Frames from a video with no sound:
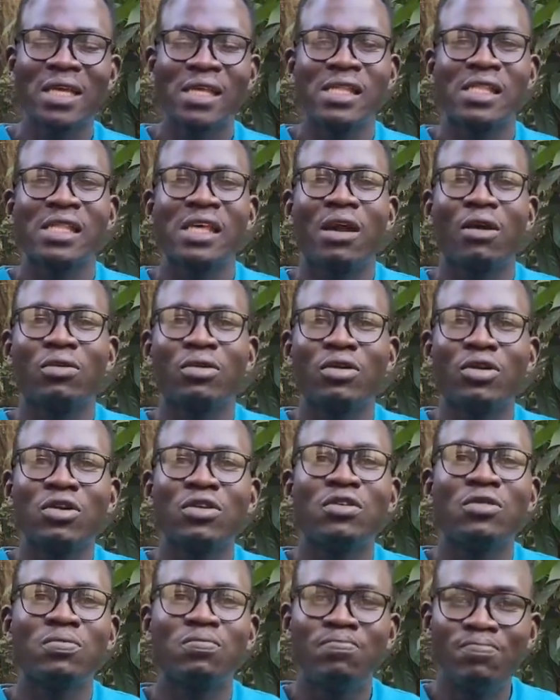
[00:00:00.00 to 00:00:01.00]
there will
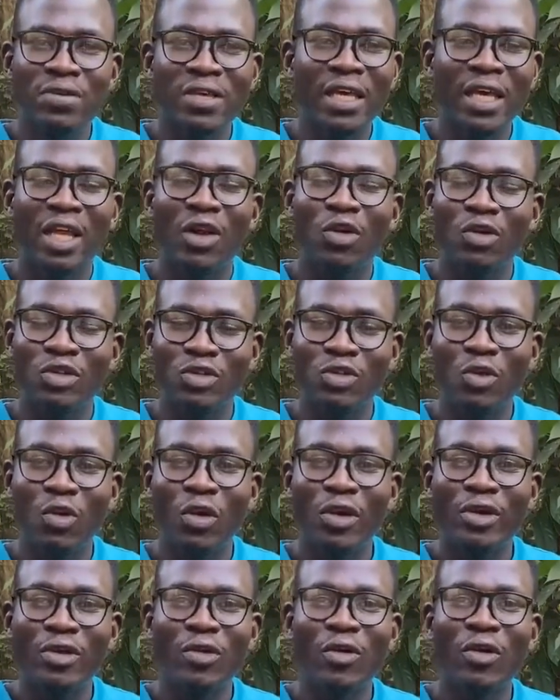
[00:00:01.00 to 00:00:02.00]
not be a lot
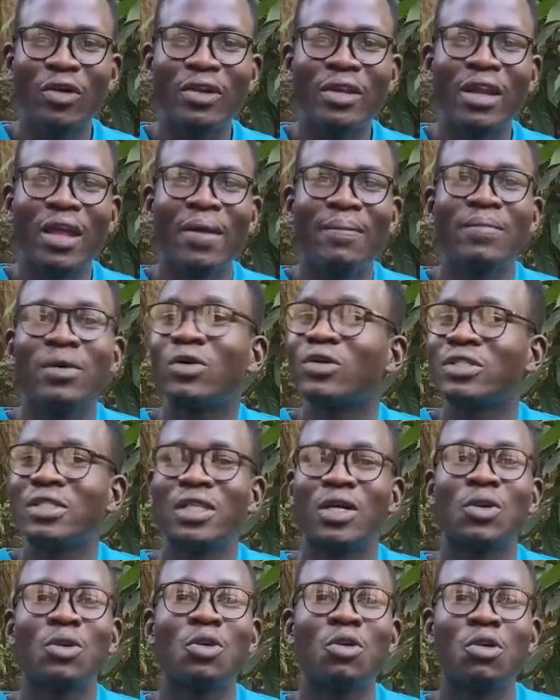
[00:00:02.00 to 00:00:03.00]
going on because the
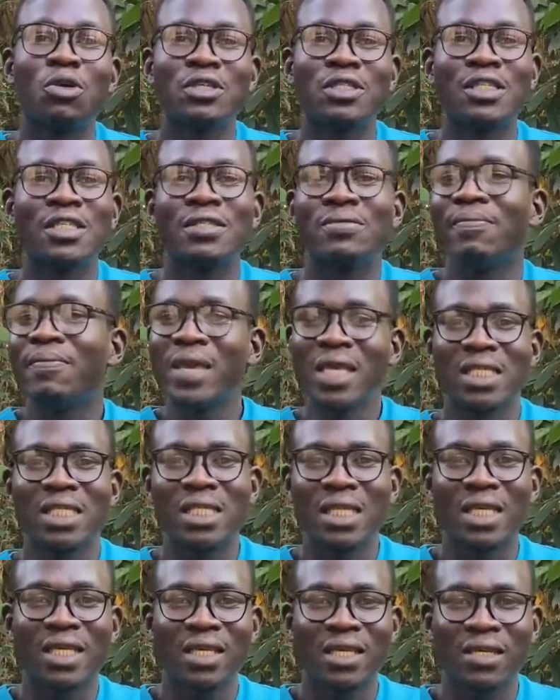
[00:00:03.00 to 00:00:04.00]
glucose is
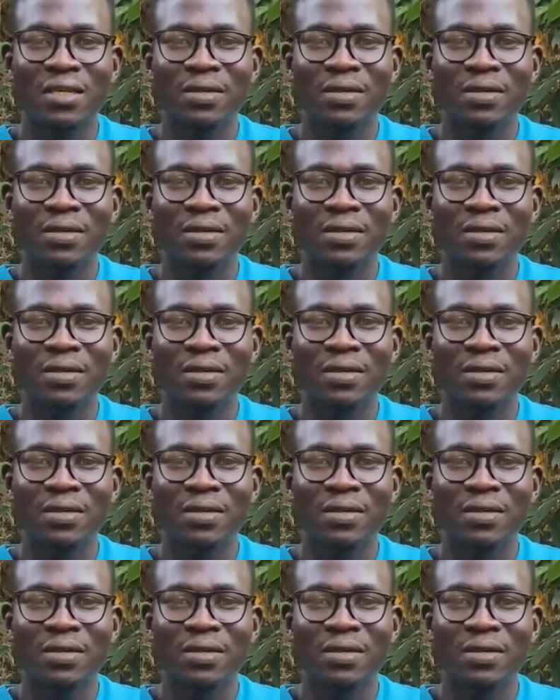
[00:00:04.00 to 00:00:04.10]
missing.